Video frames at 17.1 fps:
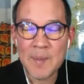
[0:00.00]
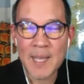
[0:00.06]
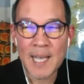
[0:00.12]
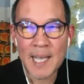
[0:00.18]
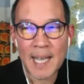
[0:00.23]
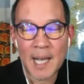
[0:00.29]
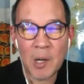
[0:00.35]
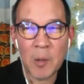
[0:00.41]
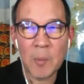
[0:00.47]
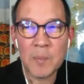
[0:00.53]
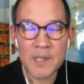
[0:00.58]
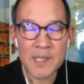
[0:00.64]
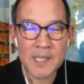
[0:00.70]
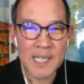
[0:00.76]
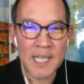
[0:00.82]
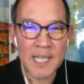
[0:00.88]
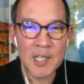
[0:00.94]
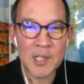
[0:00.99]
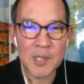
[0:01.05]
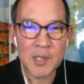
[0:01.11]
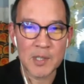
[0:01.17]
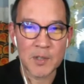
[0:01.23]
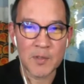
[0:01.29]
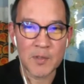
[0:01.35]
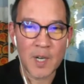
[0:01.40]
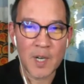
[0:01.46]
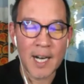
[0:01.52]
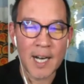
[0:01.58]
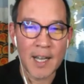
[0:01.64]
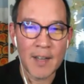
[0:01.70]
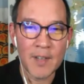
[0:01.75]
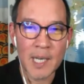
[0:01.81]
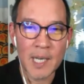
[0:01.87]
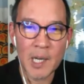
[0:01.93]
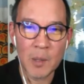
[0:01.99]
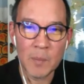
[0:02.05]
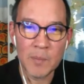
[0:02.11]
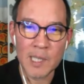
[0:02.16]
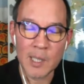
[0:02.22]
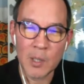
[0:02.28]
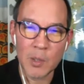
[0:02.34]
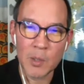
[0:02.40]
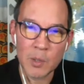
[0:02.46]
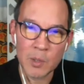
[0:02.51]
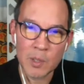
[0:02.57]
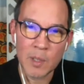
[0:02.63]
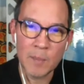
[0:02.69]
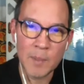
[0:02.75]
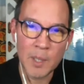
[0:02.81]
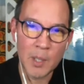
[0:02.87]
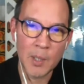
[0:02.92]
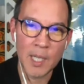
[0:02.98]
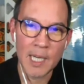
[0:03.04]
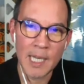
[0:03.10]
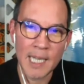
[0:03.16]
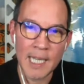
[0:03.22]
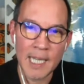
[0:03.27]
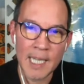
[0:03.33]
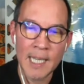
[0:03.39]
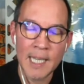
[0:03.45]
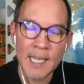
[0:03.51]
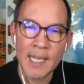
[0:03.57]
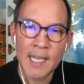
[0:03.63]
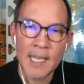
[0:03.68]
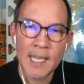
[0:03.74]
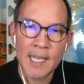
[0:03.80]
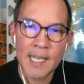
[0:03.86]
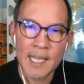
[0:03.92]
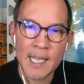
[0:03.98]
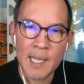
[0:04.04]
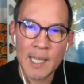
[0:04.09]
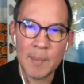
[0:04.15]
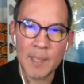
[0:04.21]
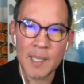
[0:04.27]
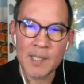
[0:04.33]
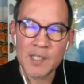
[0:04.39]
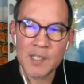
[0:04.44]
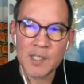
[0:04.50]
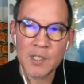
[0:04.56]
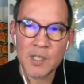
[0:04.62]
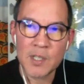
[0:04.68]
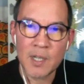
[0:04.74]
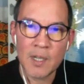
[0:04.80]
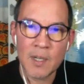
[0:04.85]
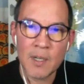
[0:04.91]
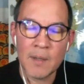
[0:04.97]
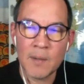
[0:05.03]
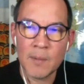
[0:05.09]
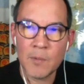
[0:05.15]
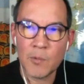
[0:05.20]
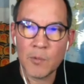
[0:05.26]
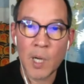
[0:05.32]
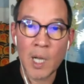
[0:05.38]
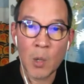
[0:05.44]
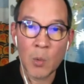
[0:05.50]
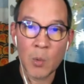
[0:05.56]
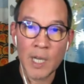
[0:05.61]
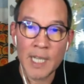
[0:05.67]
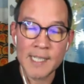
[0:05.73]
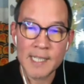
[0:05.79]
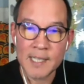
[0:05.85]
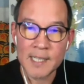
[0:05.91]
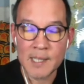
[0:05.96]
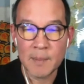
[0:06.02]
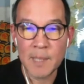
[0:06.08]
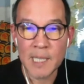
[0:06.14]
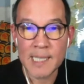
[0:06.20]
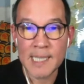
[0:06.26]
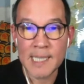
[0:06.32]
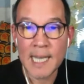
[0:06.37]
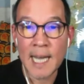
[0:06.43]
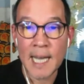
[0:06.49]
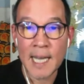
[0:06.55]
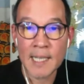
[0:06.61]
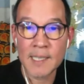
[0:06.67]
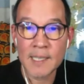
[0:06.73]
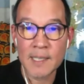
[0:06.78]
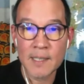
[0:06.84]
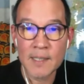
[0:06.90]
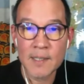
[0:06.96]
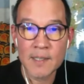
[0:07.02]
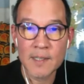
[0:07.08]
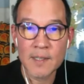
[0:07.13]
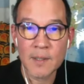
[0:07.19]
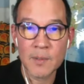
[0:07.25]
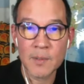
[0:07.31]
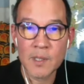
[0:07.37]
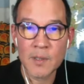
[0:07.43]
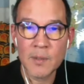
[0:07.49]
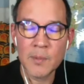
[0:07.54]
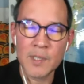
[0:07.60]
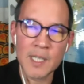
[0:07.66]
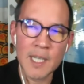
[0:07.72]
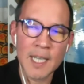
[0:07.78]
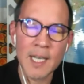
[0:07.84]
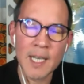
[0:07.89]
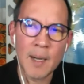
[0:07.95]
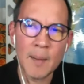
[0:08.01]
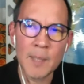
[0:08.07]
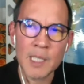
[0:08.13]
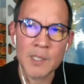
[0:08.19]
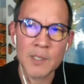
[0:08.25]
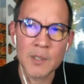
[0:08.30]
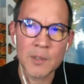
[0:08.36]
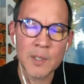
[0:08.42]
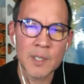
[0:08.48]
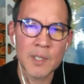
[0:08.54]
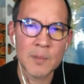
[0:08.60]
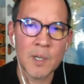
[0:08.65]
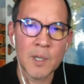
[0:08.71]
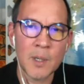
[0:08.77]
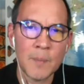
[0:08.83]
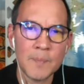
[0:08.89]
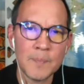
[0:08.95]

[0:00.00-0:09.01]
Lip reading: helped the station survive and helped the local community keep its railway system intact. So it was an economic story as well.